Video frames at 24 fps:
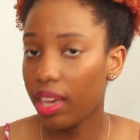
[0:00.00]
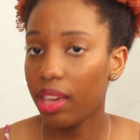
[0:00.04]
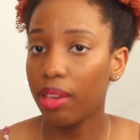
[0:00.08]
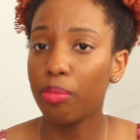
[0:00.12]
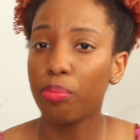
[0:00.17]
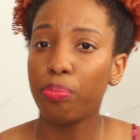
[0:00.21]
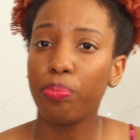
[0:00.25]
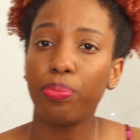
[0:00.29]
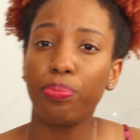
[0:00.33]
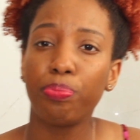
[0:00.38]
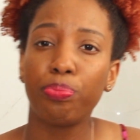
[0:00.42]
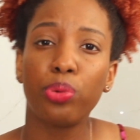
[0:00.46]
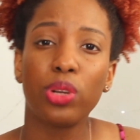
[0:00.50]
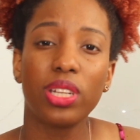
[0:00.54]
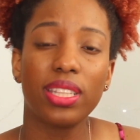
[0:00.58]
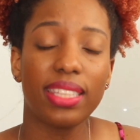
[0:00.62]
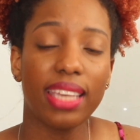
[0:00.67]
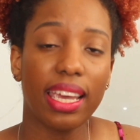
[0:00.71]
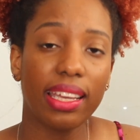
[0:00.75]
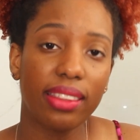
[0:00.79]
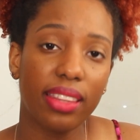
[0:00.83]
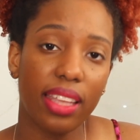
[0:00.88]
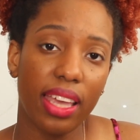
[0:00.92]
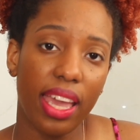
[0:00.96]
and
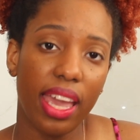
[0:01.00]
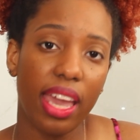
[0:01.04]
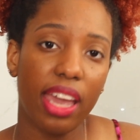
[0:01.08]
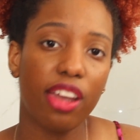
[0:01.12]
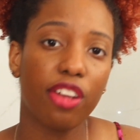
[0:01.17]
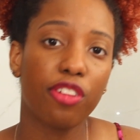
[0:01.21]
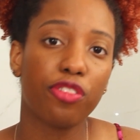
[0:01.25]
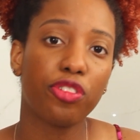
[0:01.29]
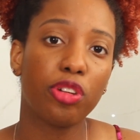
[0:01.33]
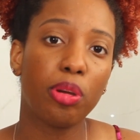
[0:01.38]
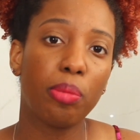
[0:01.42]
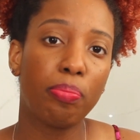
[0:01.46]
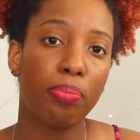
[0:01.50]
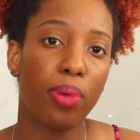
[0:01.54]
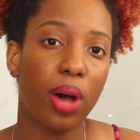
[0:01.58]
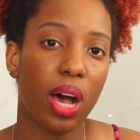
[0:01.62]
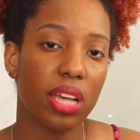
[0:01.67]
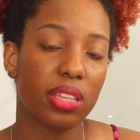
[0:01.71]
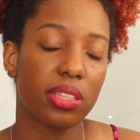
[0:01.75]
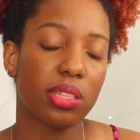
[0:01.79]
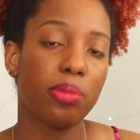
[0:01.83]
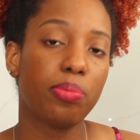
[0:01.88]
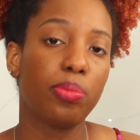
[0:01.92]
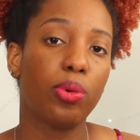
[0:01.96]
protect the hair from
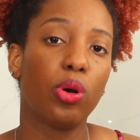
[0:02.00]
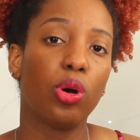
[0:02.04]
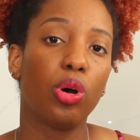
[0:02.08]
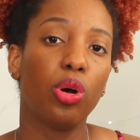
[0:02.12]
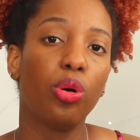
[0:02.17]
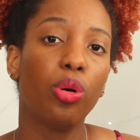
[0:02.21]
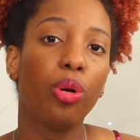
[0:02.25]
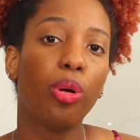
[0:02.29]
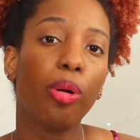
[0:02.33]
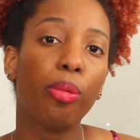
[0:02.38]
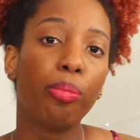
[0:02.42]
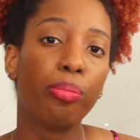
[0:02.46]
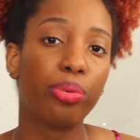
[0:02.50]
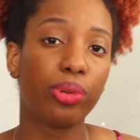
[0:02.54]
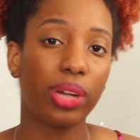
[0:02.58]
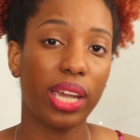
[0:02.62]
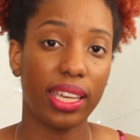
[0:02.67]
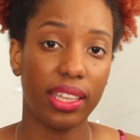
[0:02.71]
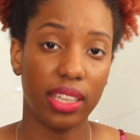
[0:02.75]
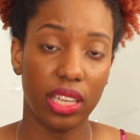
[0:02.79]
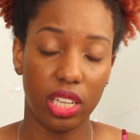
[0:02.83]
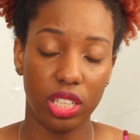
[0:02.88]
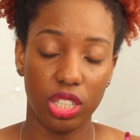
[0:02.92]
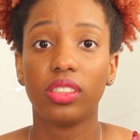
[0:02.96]
possible
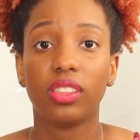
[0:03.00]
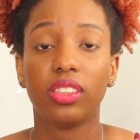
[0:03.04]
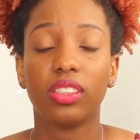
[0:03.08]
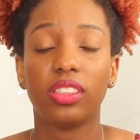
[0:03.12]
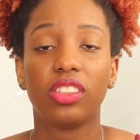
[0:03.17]
breakage.